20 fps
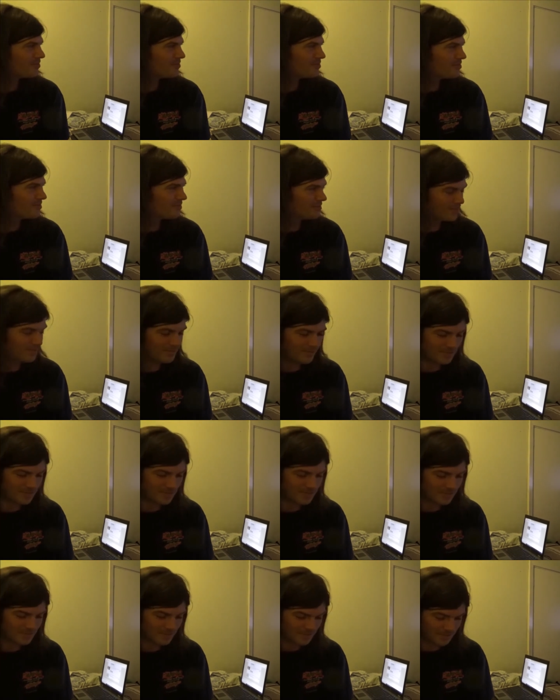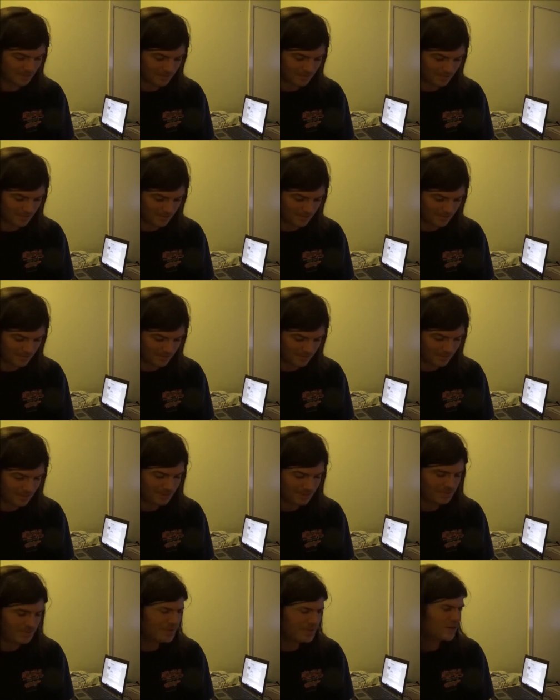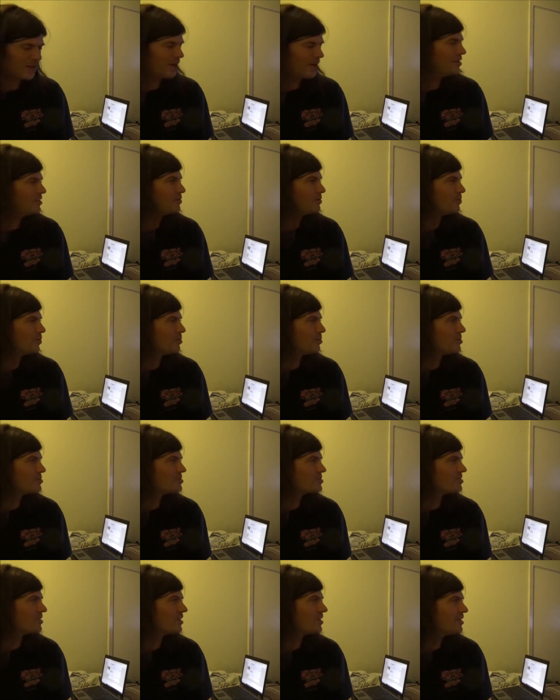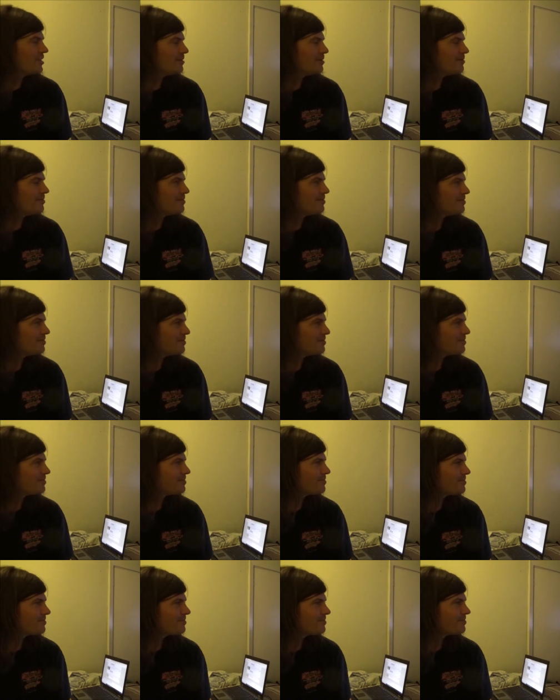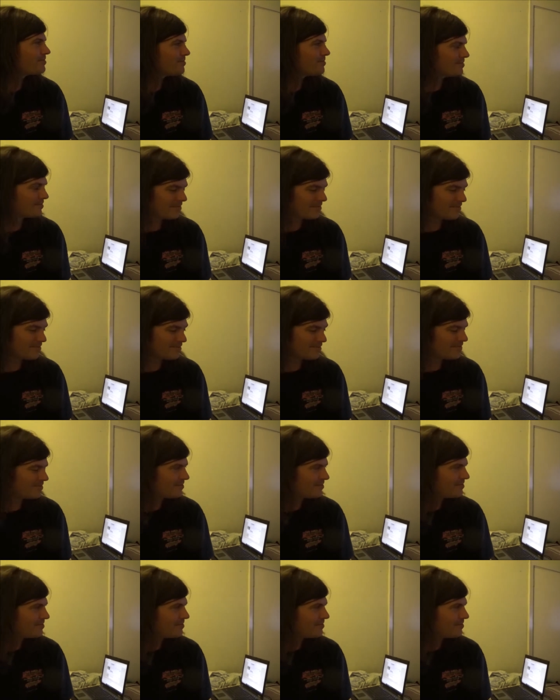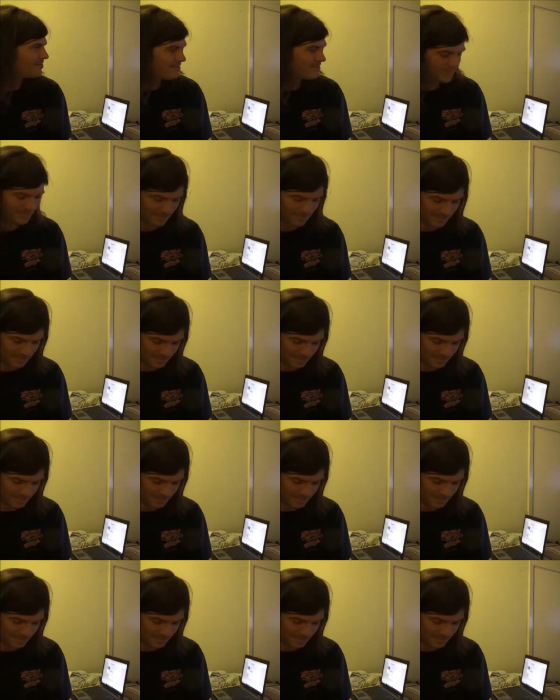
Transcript: that could be any. Yeah, any woman's name. Let's say Jessica.